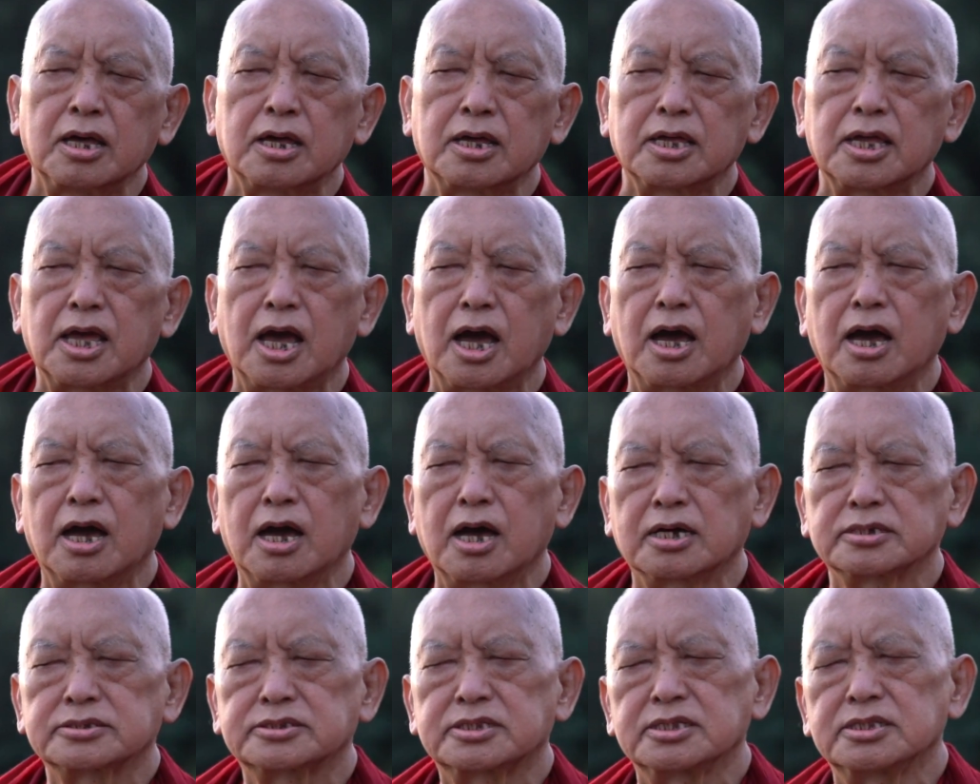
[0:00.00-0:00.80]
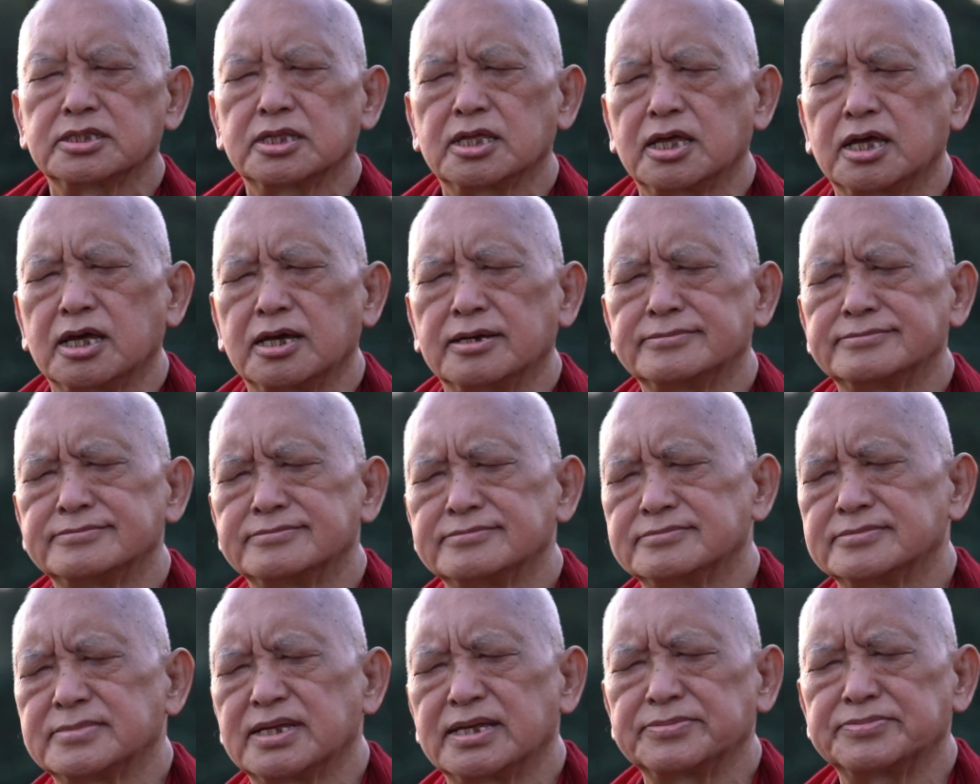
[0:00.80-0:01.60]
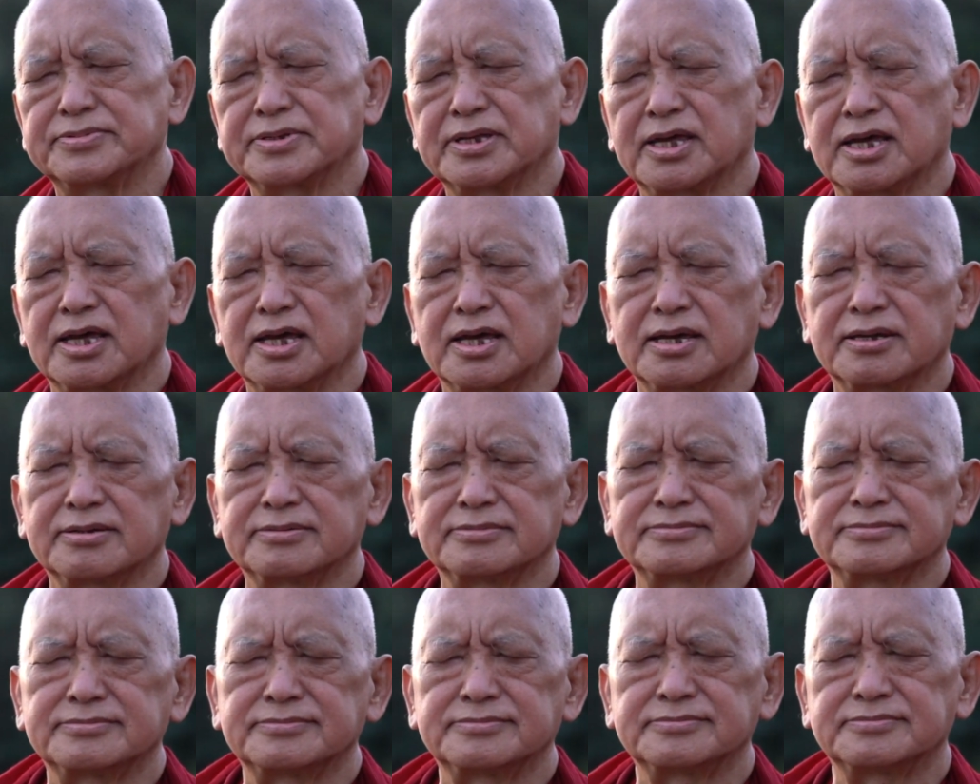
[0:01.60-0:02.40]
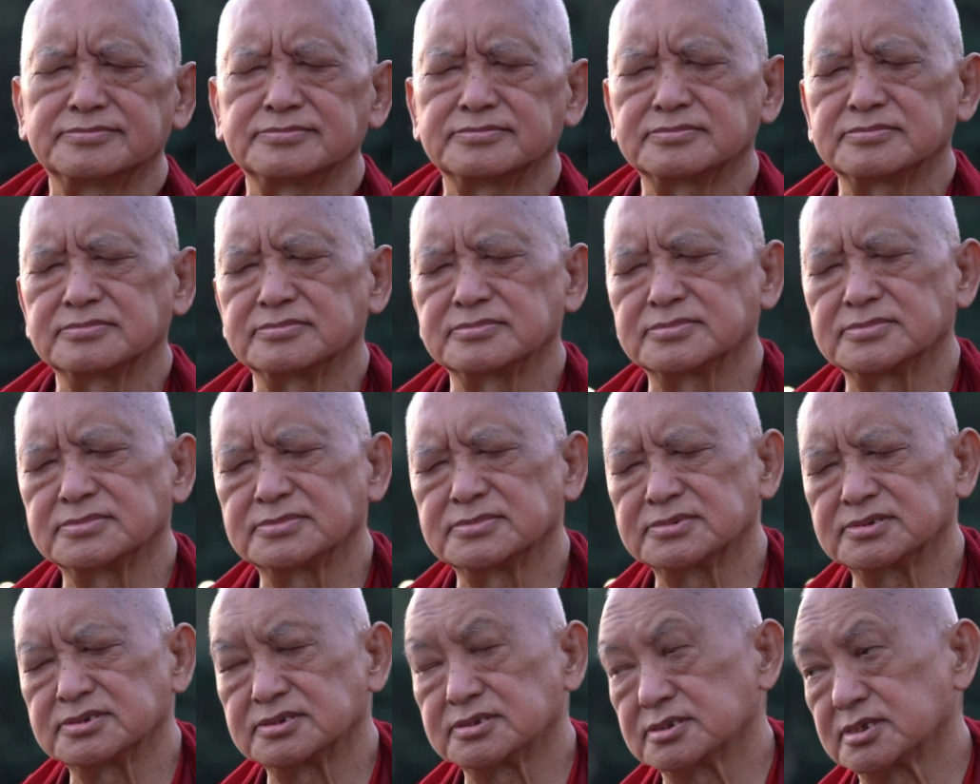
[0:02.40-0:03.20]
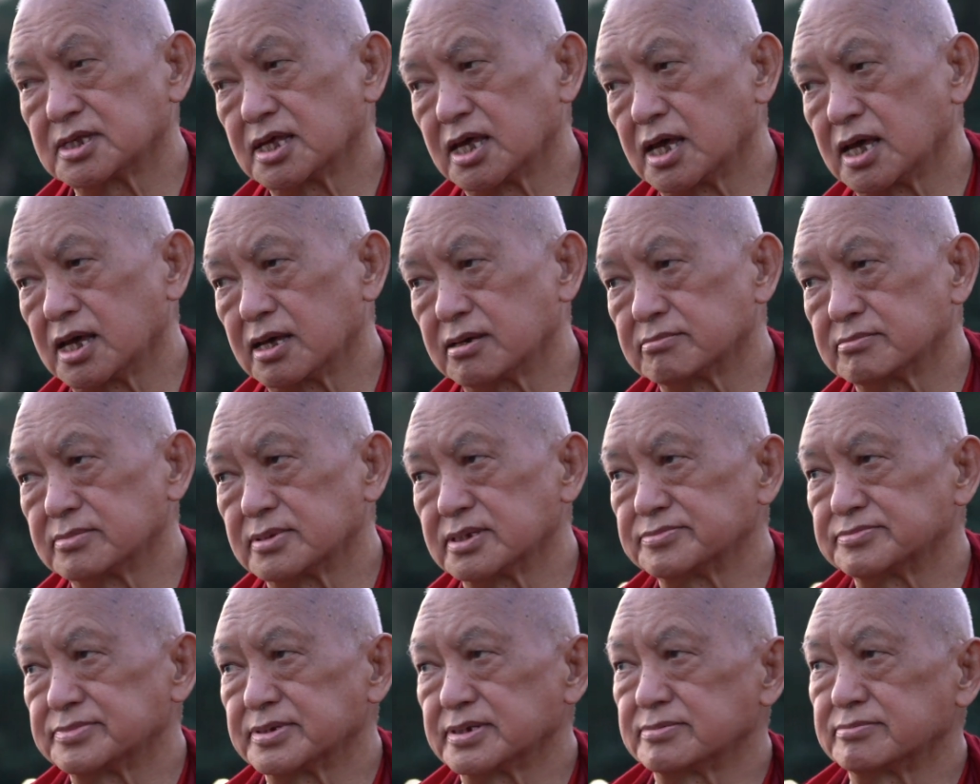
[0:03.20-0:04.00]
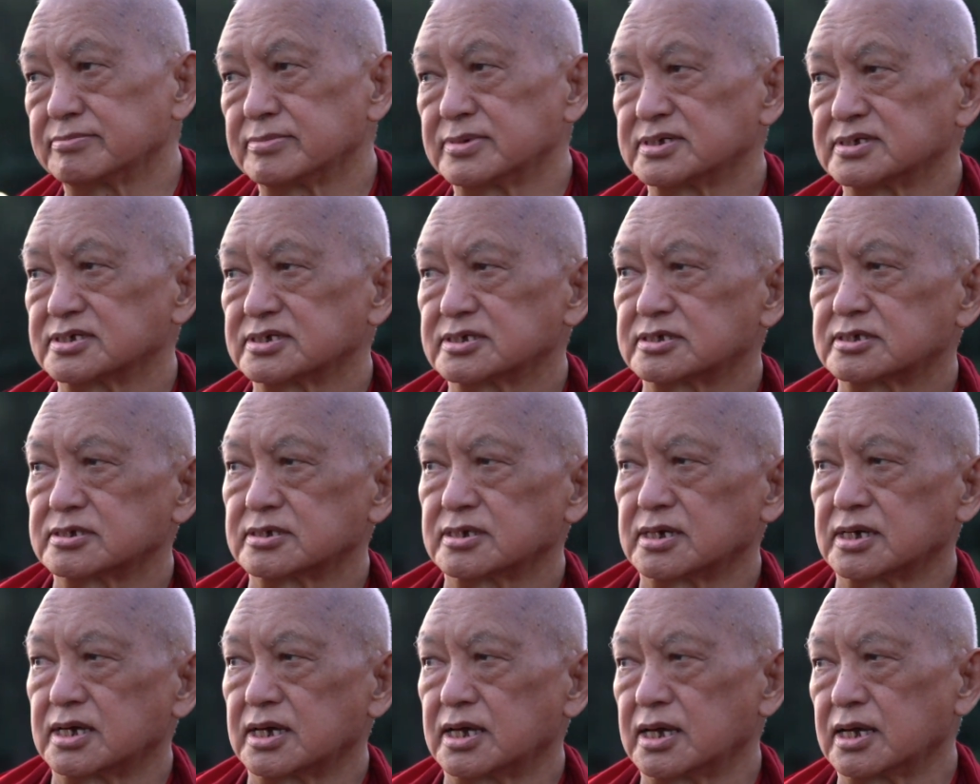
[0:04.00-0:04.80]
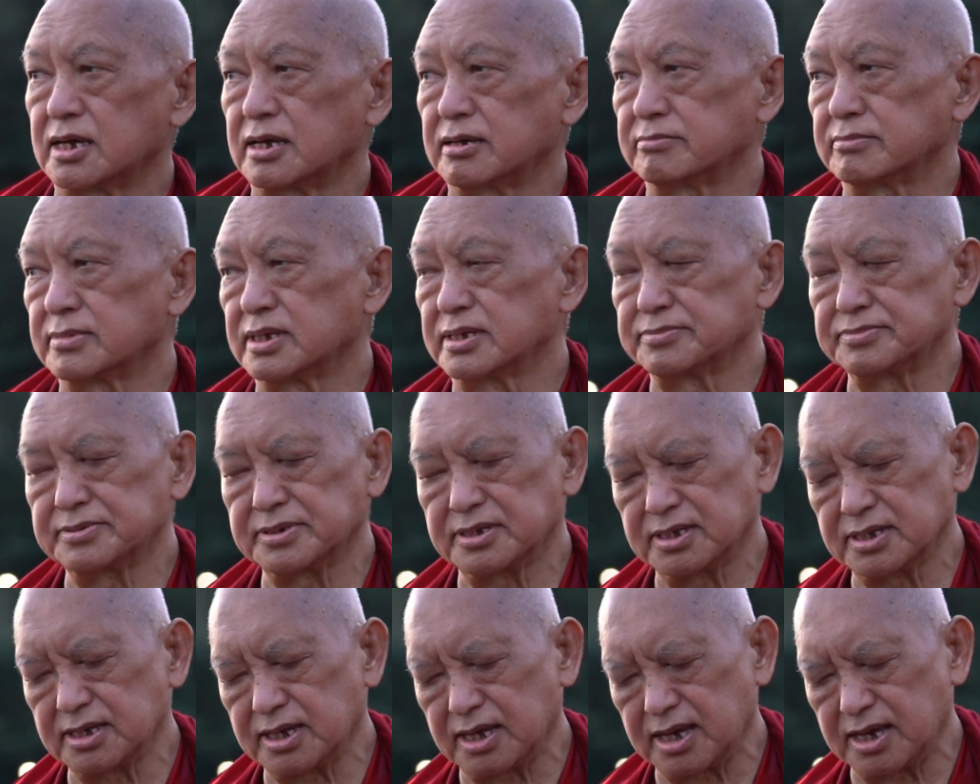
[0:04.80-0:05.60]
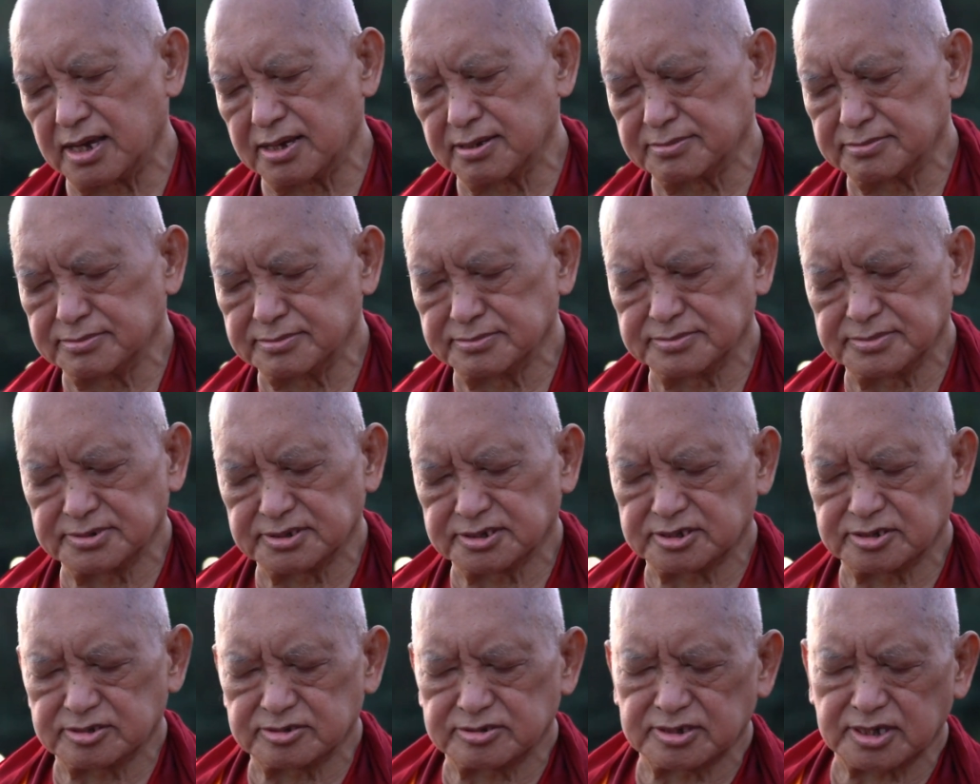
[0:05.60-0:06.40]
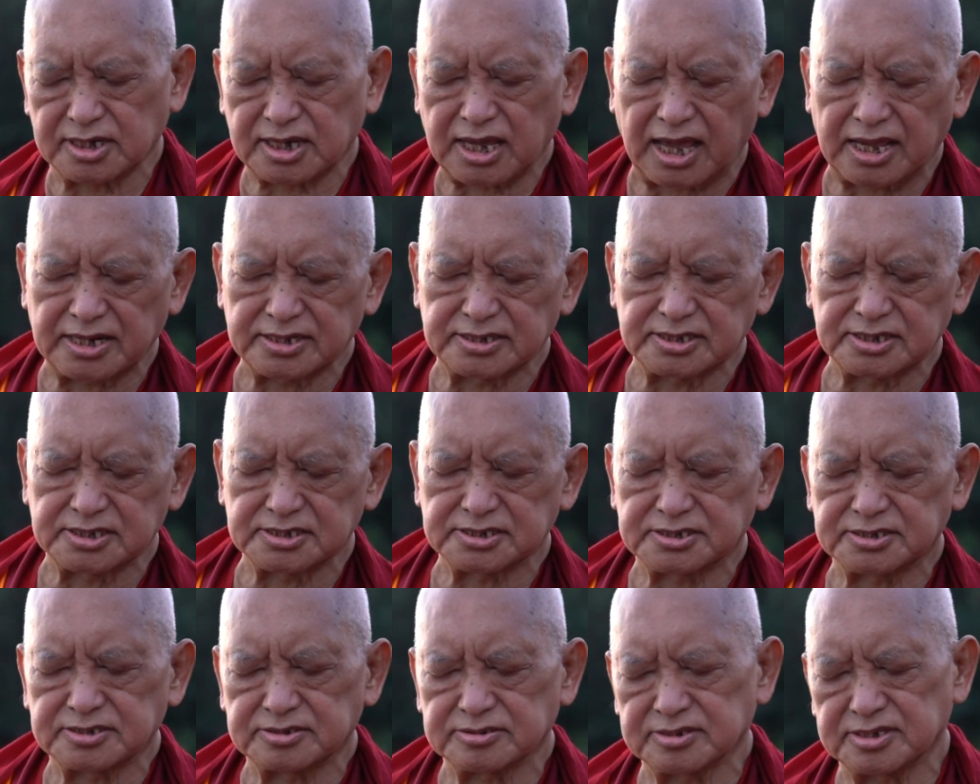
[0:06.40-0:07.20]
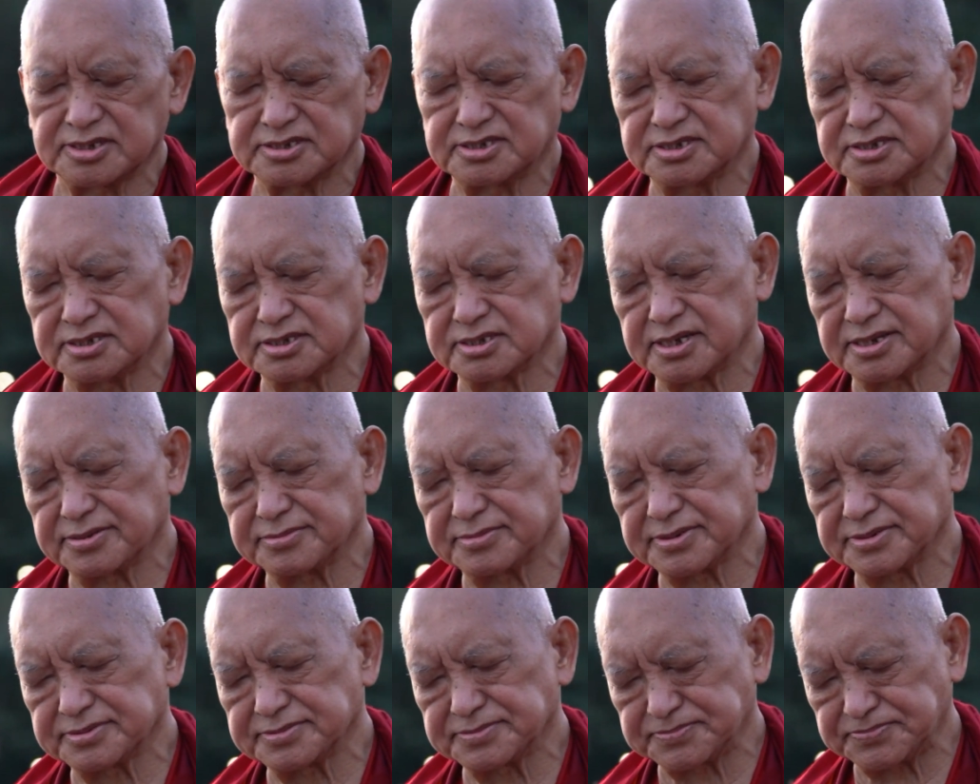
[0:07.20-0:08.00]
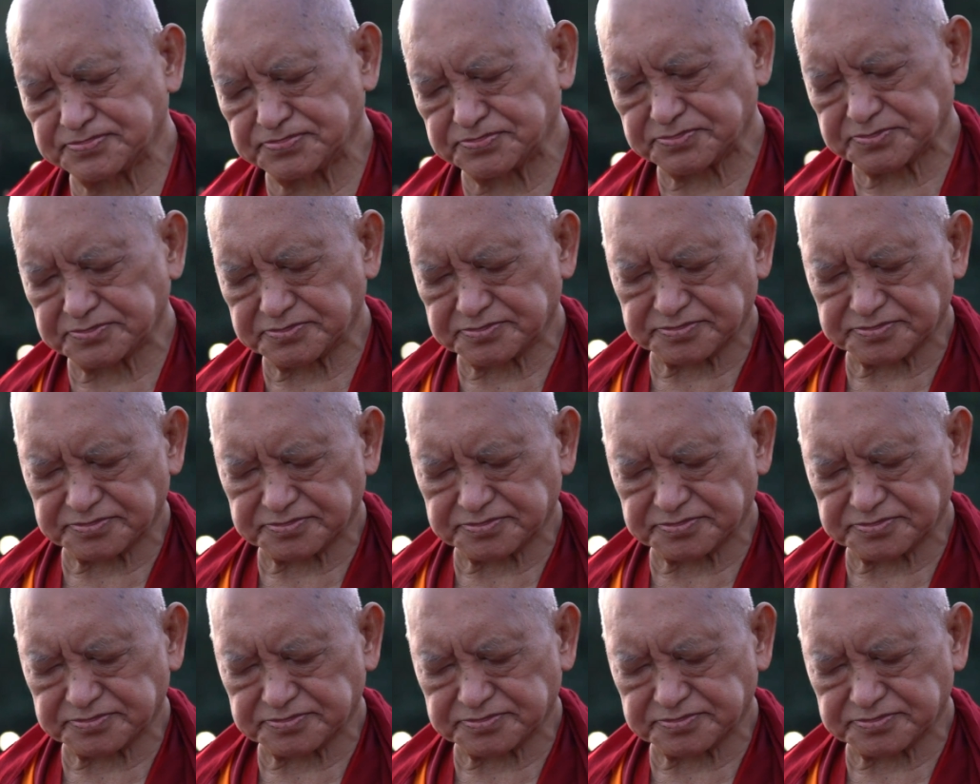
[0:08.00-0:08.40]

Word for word: yeah, then uh, maybe, um, yeah, maybe, meant, uh, maybe uh, mentioned the kindness of the sentiment.